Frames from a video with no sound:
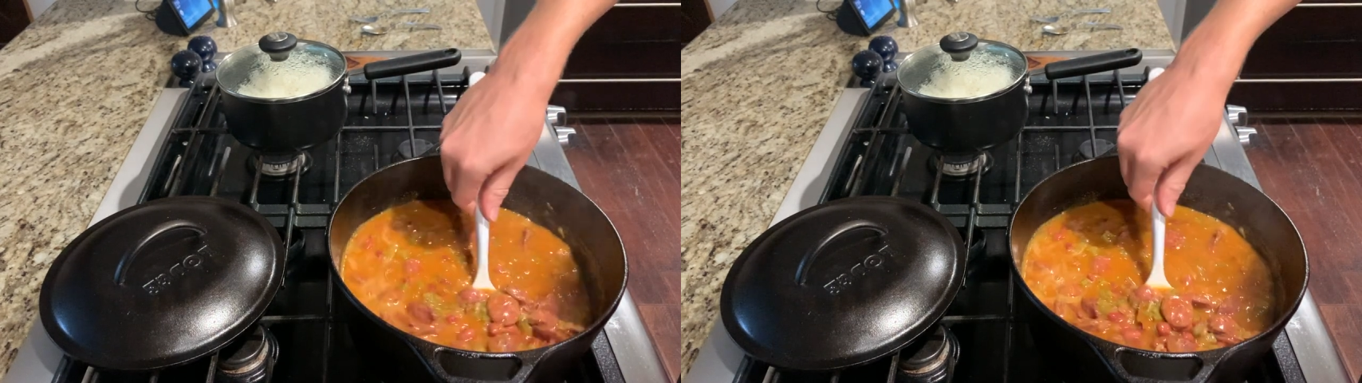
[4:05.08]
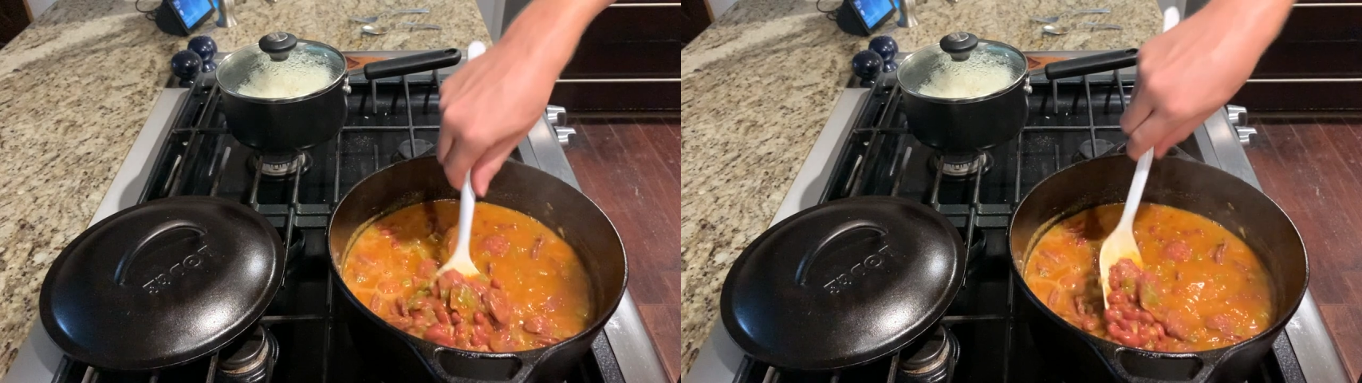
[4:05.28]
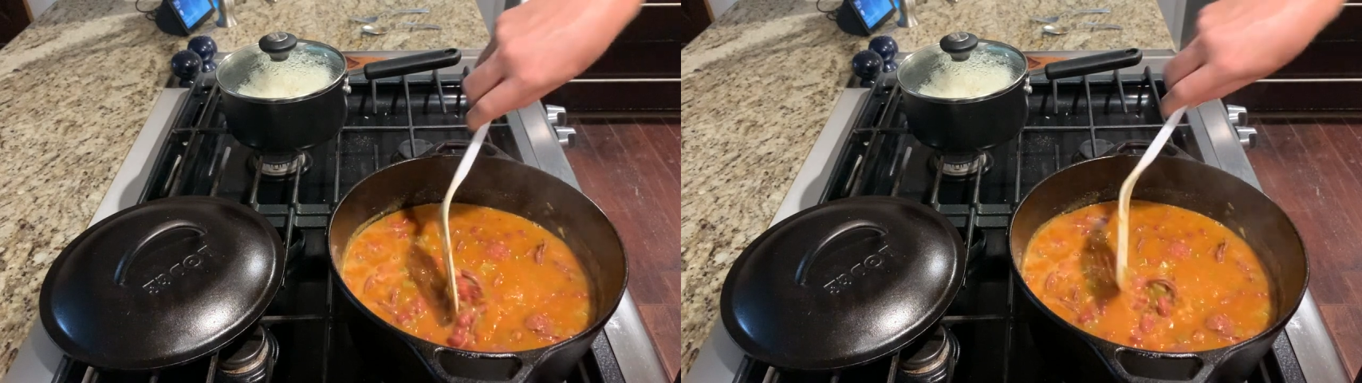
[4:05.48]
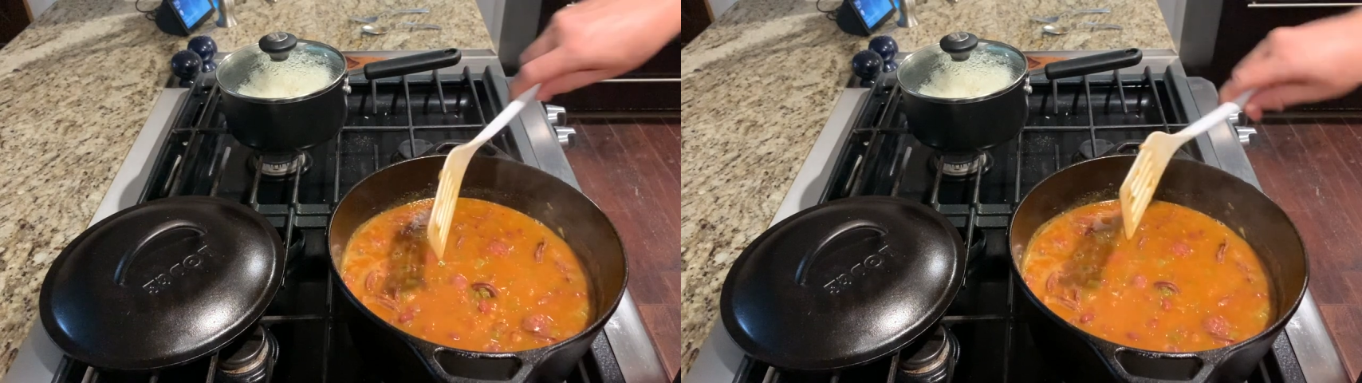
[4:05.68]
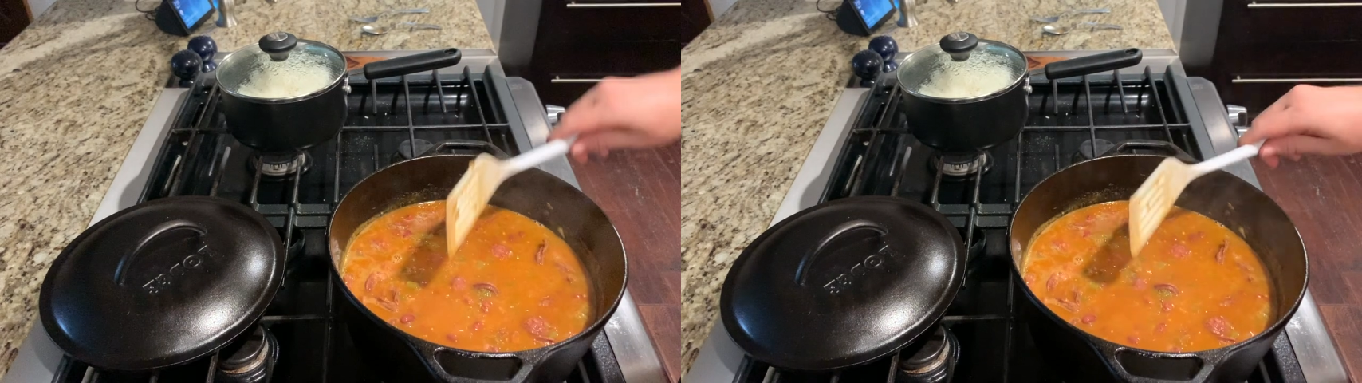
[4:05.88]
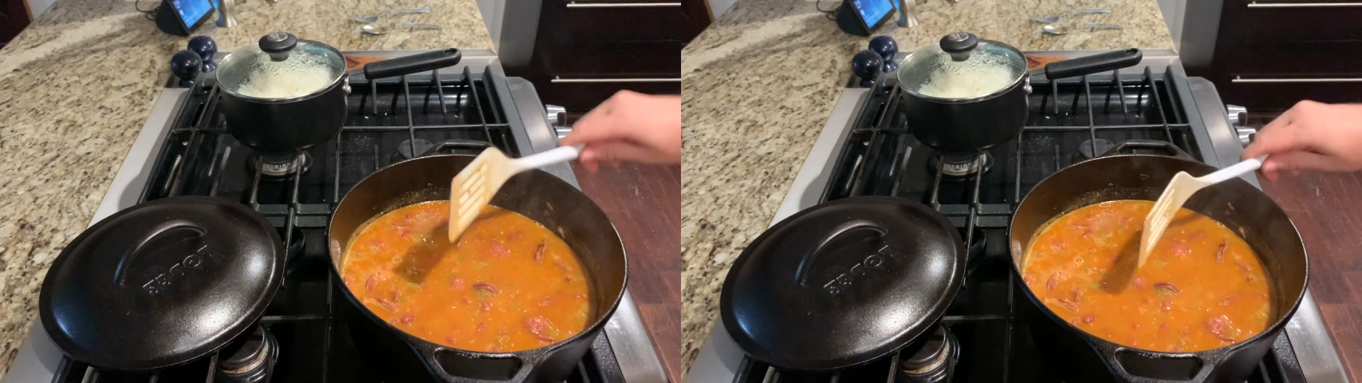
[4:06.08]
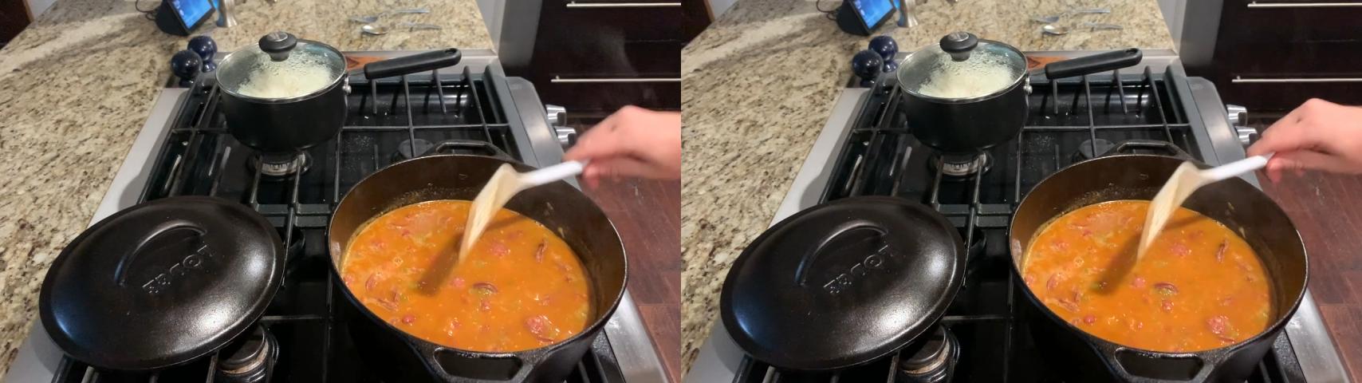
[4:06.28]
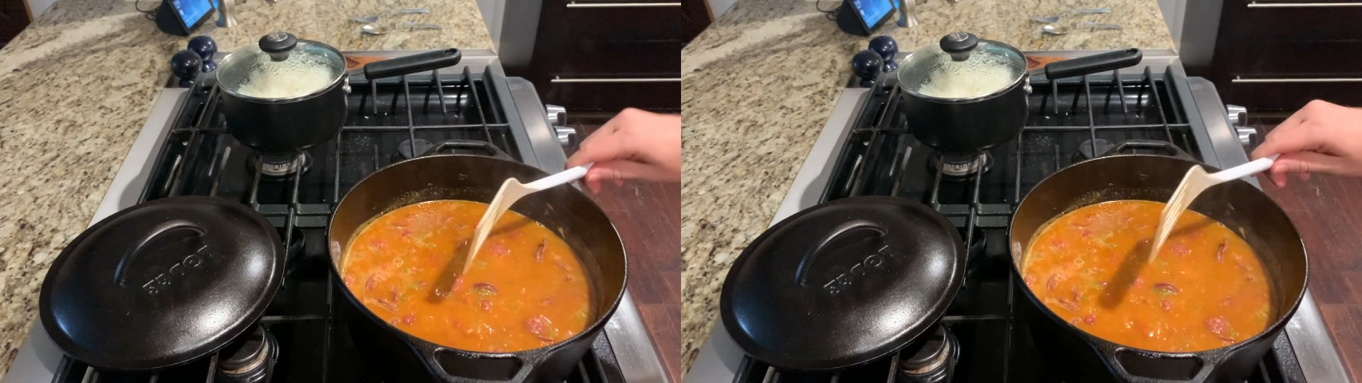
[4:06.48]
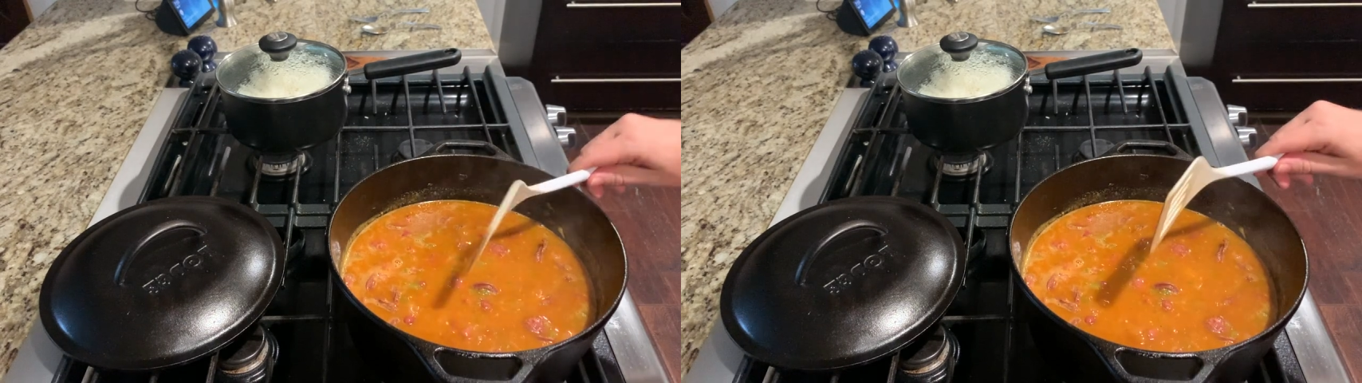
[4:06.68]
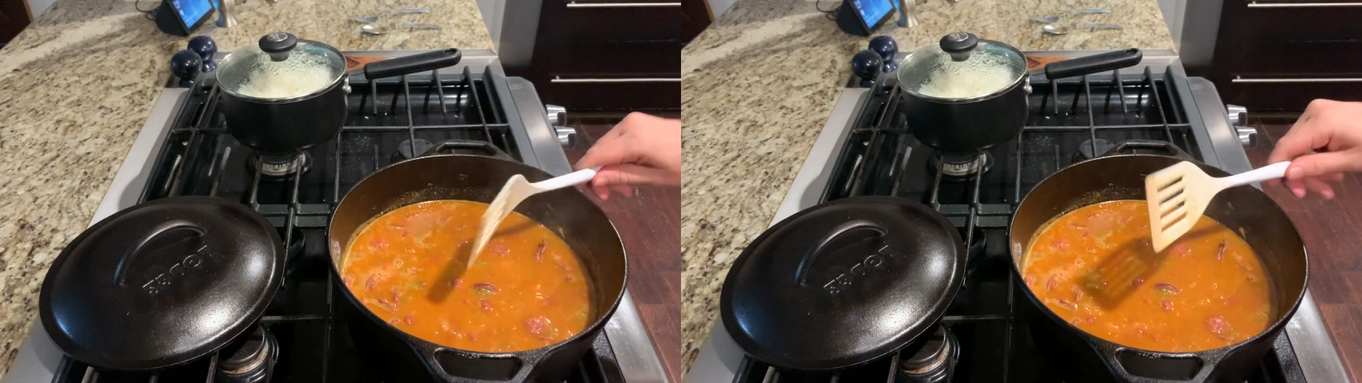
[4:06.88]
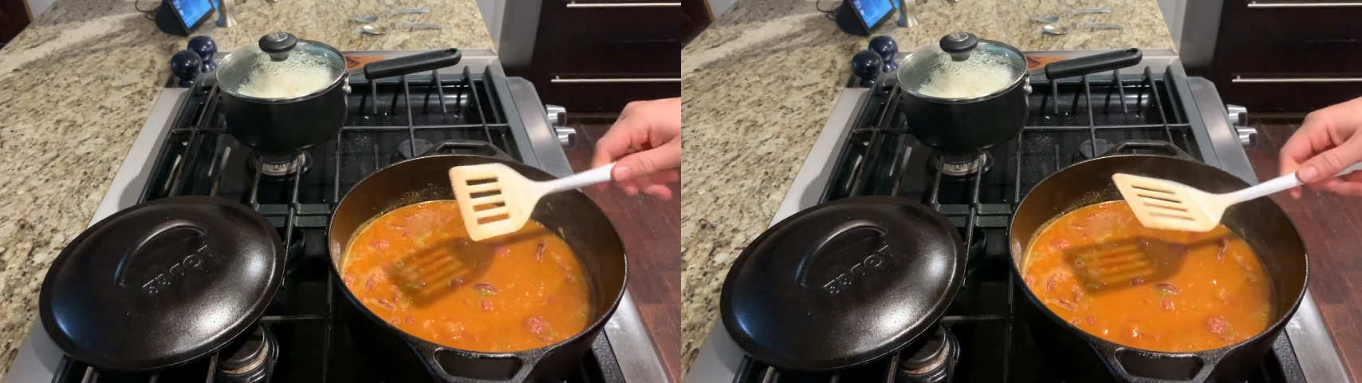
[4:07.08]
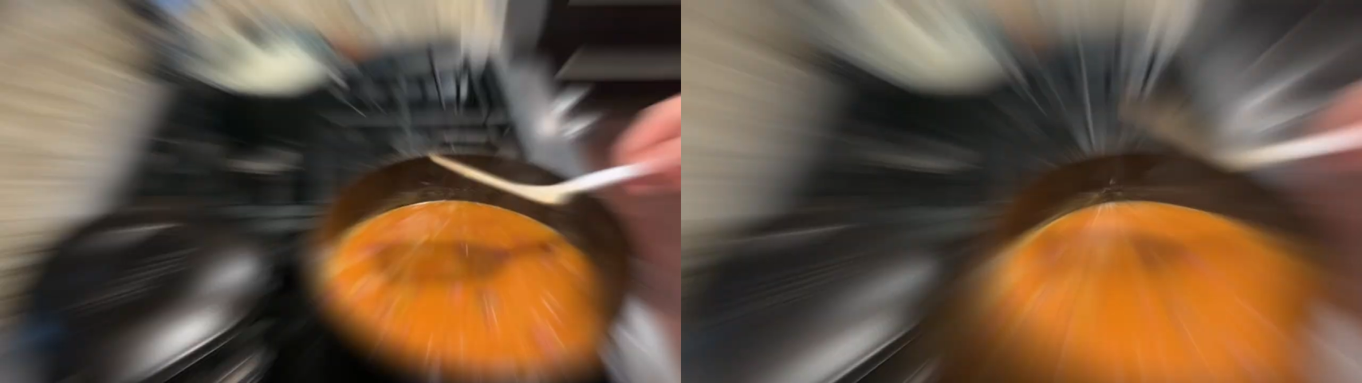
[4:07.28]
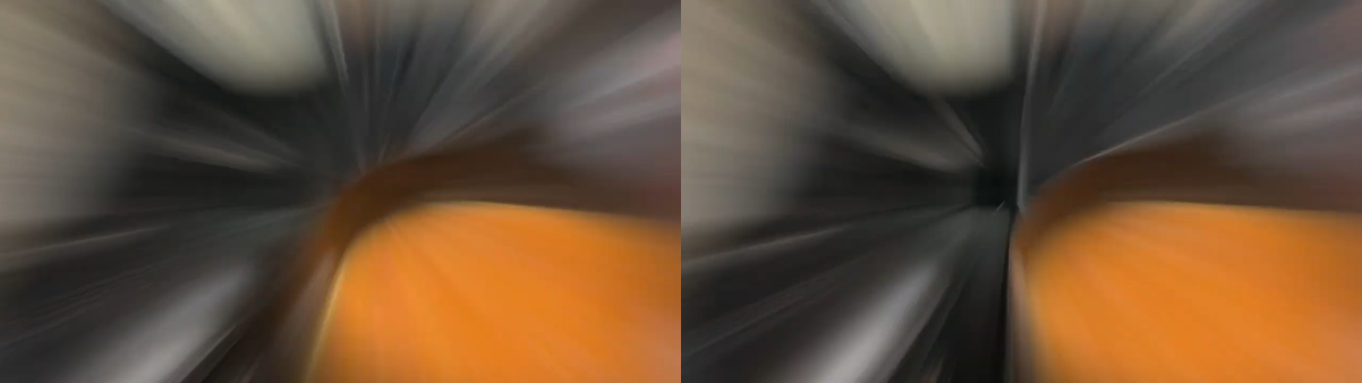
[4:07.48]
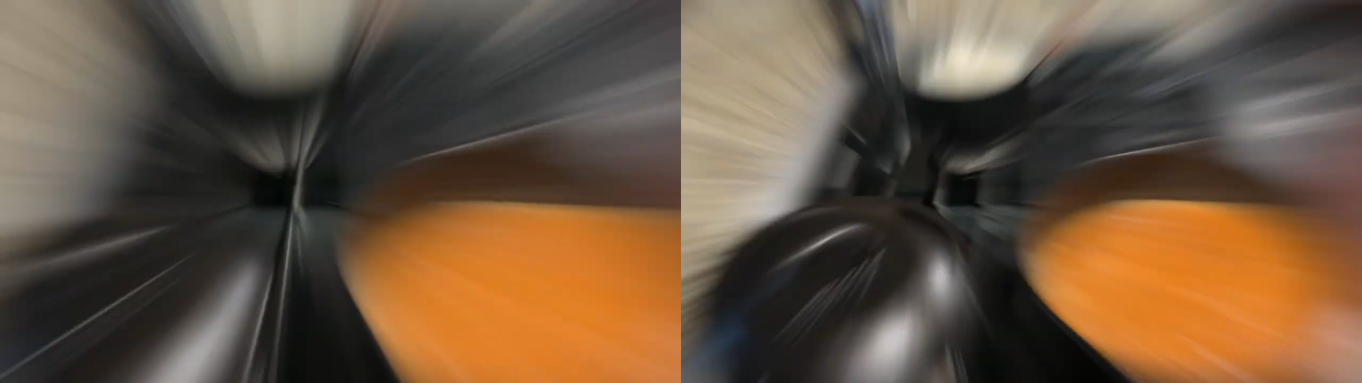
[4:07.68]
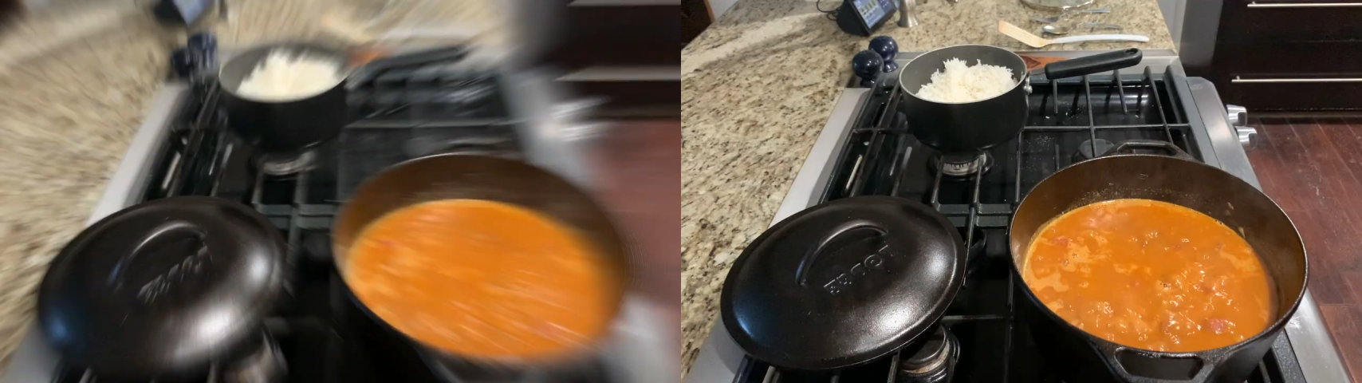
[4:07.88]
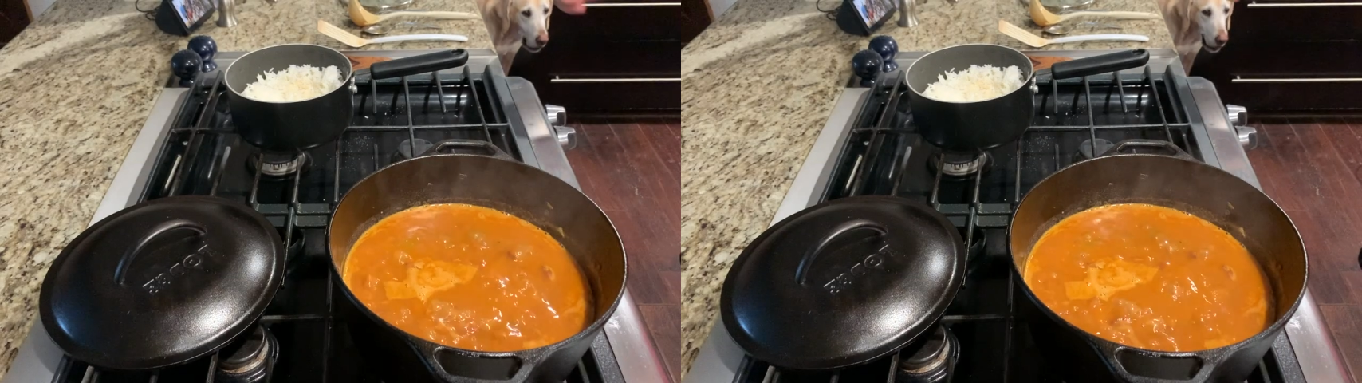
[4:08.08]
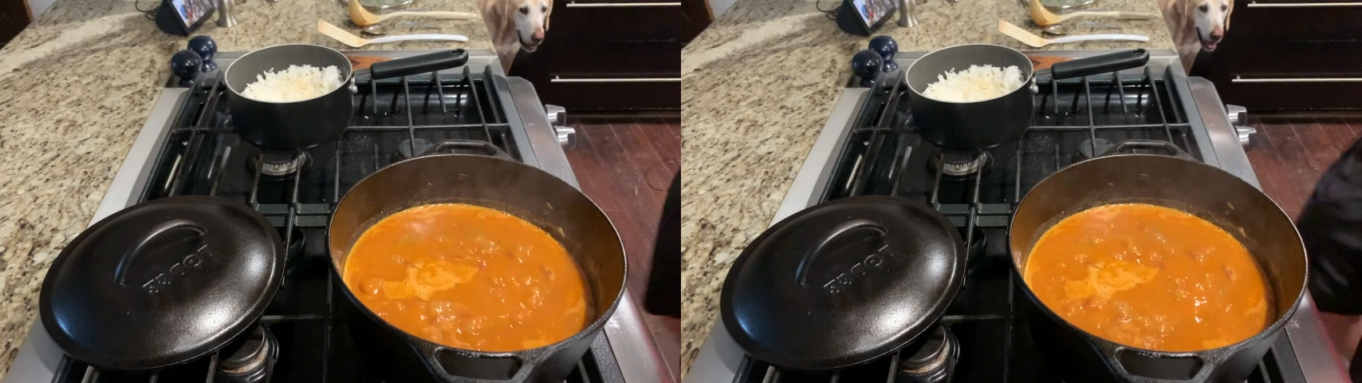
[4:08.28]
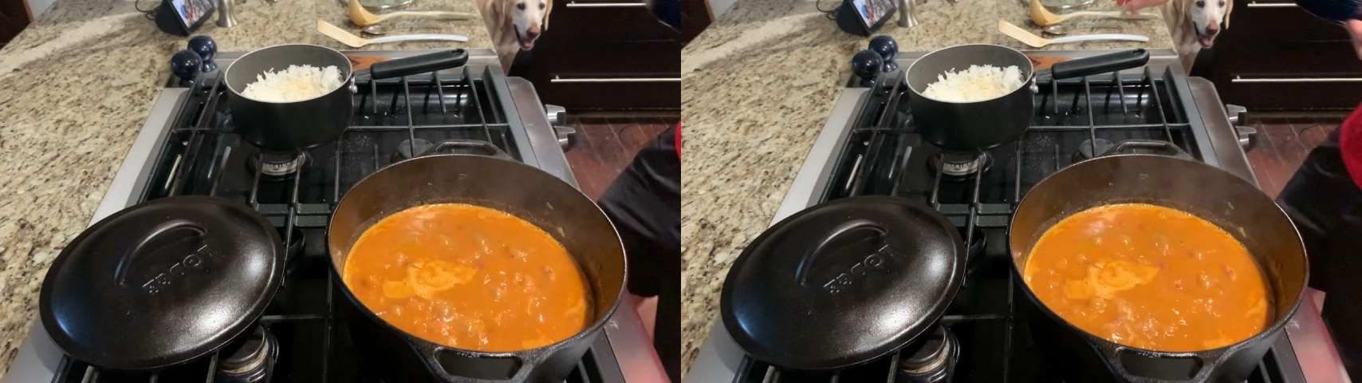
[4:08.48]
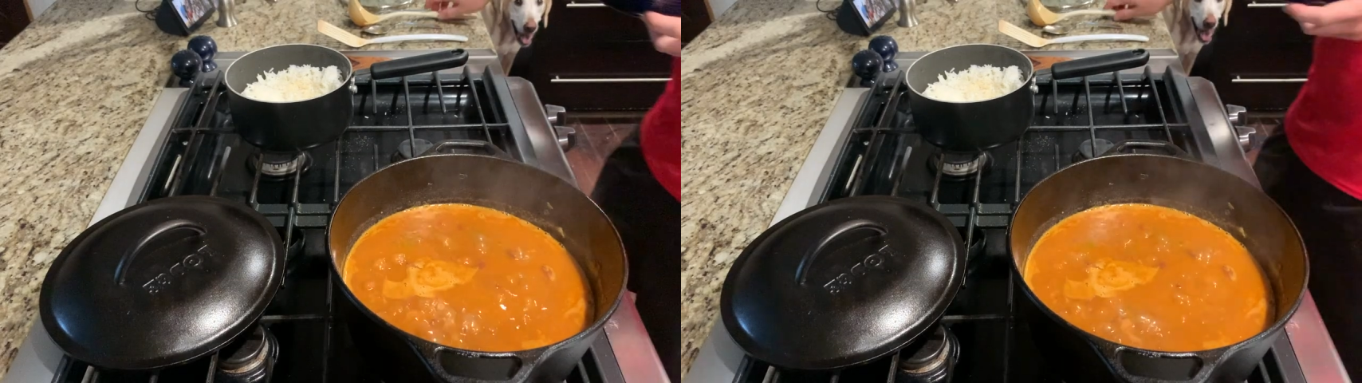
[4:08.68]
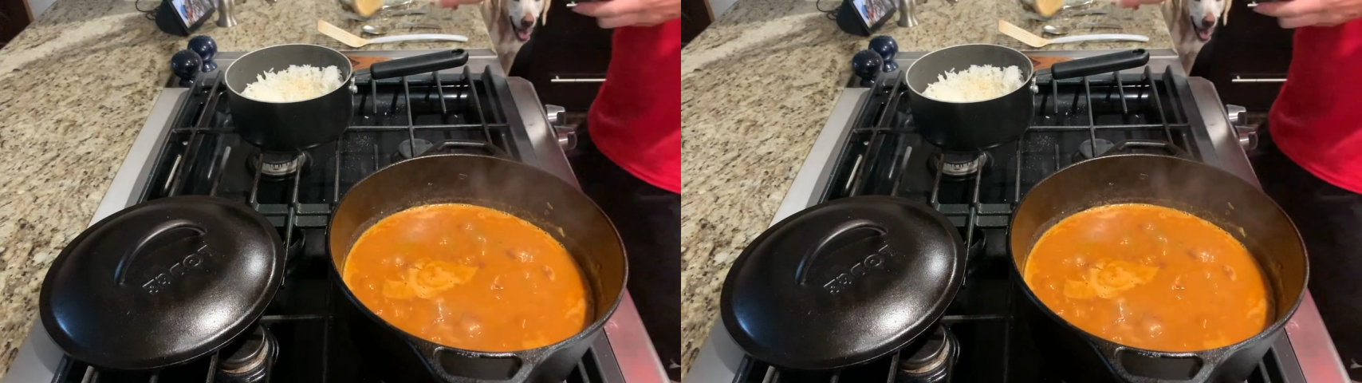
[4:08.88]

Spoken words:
Nobody's mouth can be seen.